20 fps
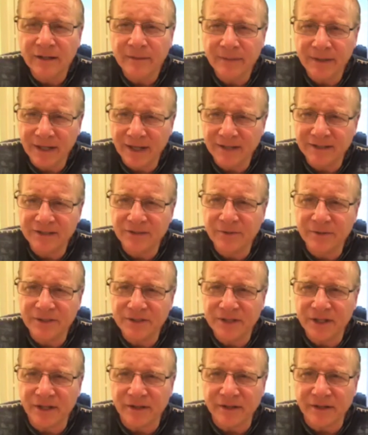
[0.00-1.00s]
Be nice to
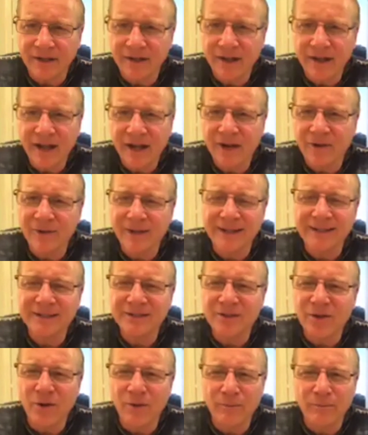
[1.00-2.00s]
each other. I don't like
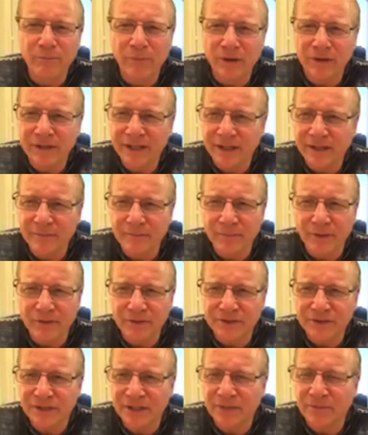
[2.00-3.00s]
this whole bullying
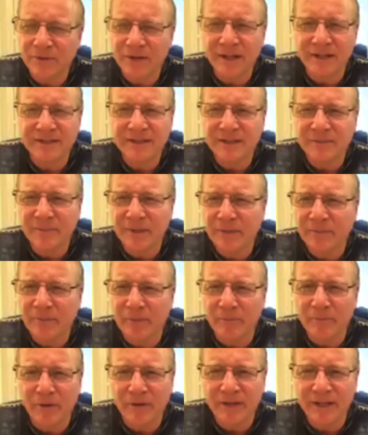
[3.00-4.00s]
bullshit. When I see
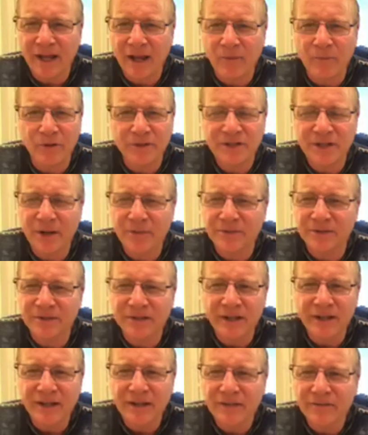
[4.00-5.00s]
people bullying, I wish I was
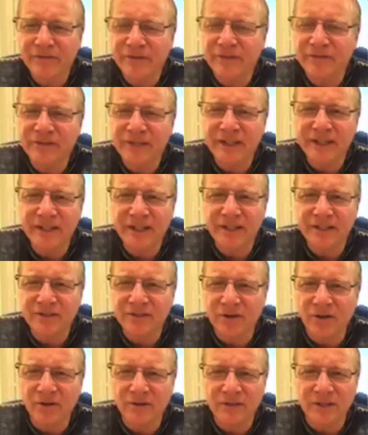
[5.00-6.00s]
15
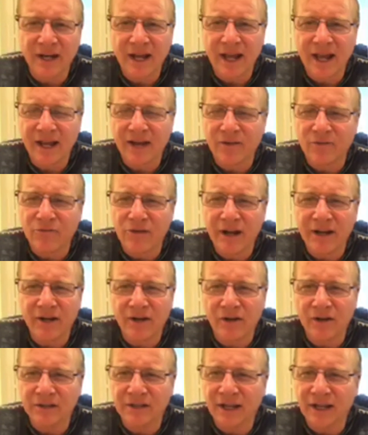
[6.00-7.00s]
years old and I had a right
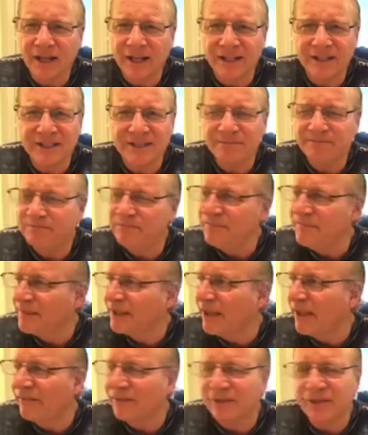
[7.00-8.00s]
hook that can just
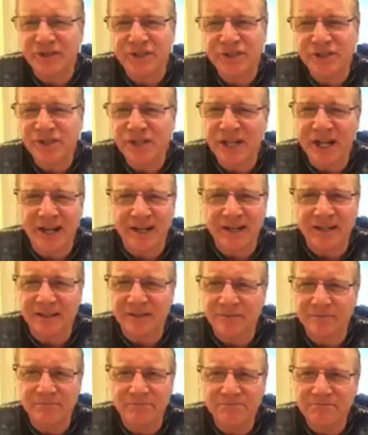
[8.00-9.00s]
level the shit out of
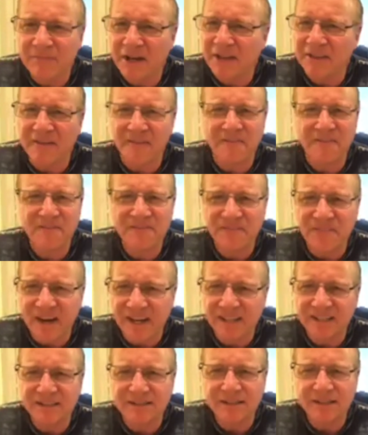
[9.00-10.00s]
these
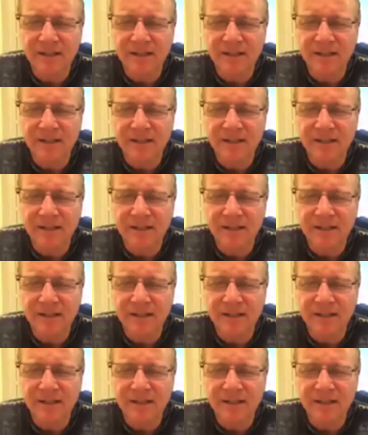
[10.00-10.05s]
motherfuckers.